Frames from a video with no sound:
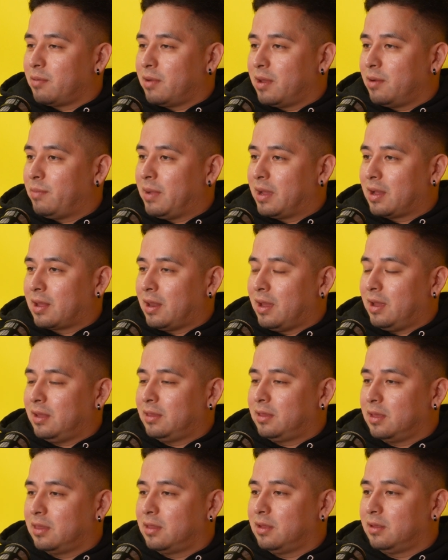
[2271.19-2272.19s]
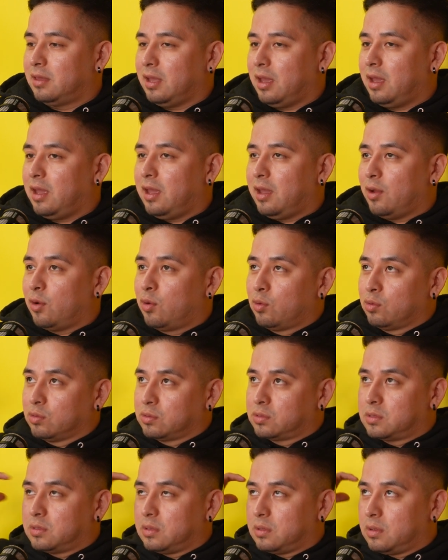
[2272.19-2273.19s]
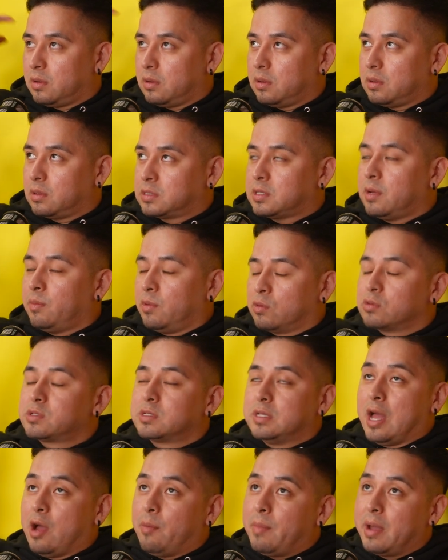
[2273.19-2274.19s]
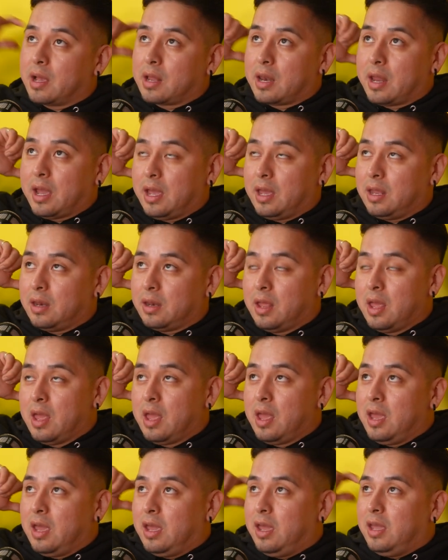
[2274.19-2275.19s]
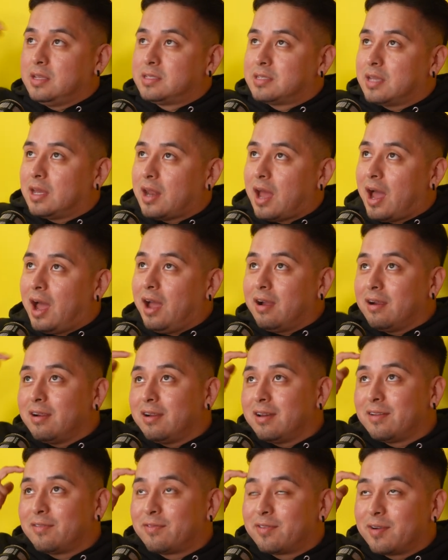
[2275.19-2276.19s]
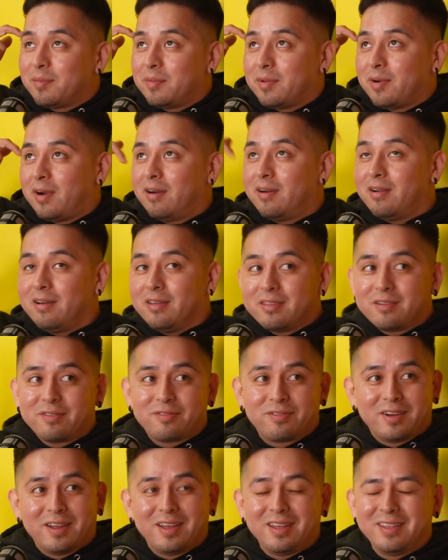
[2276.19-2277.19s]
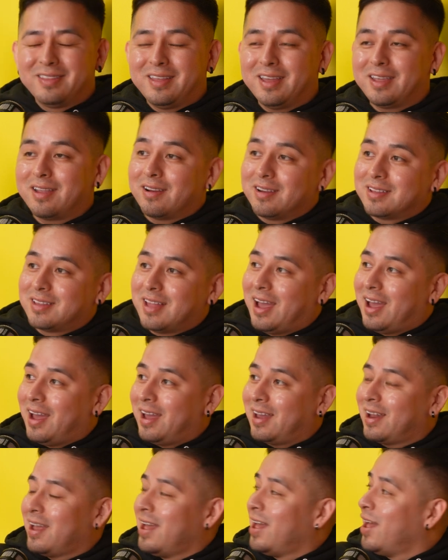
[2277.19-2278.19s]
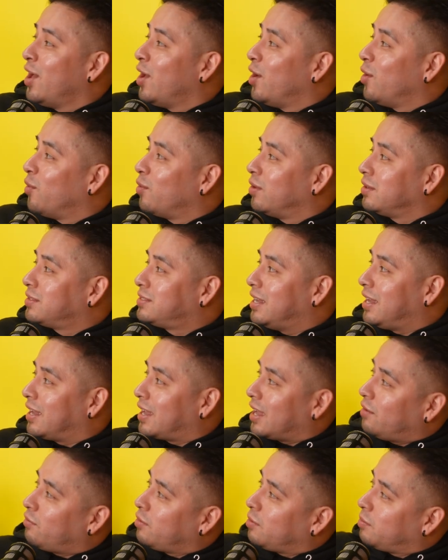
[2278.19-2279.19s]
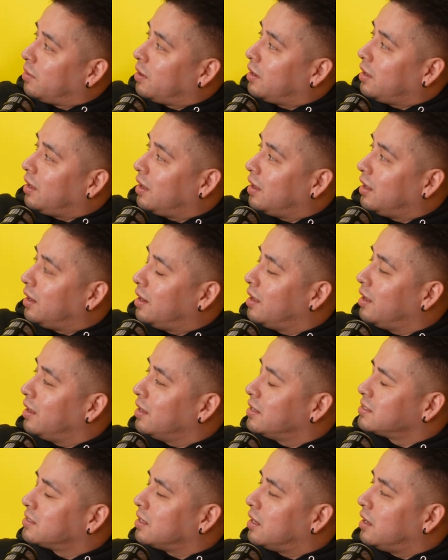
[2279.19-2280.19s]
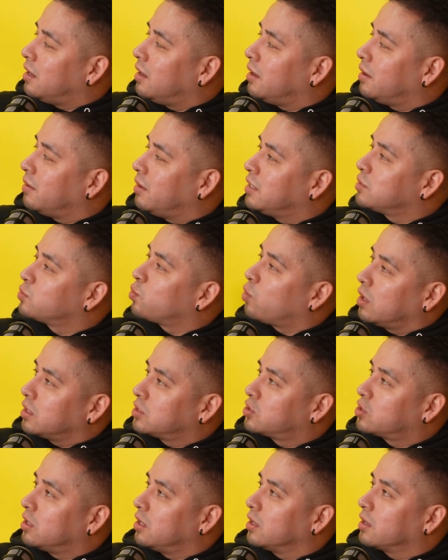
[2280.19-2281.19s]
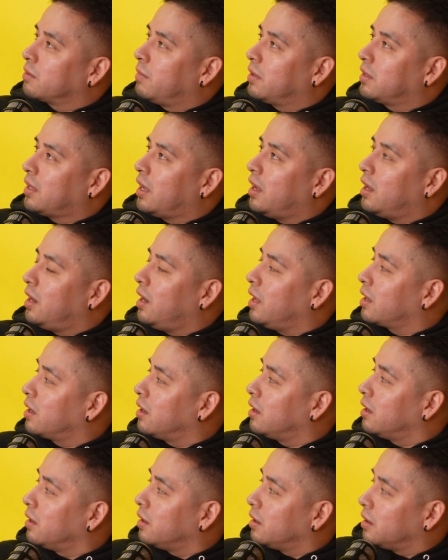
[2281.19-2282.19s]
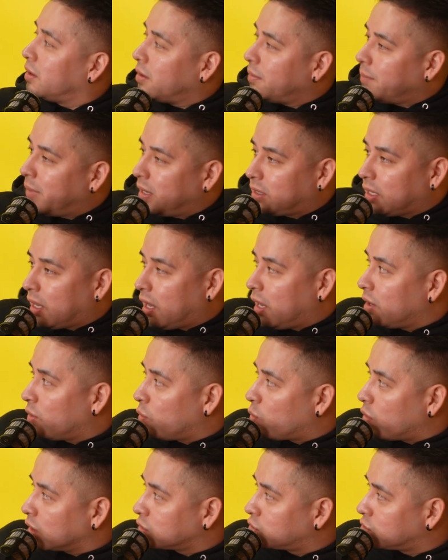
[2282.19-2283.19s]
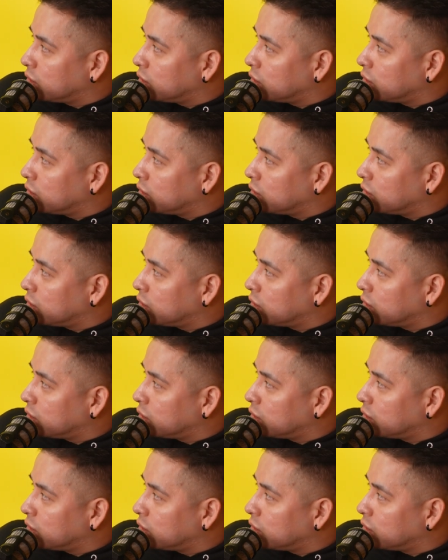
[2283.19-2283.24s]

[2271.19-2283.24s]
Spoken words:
about it. My client the other day, who's someone who's not my client, he said, I heard it from our other friend that your dad would take everybody in his work truck. My dad had a work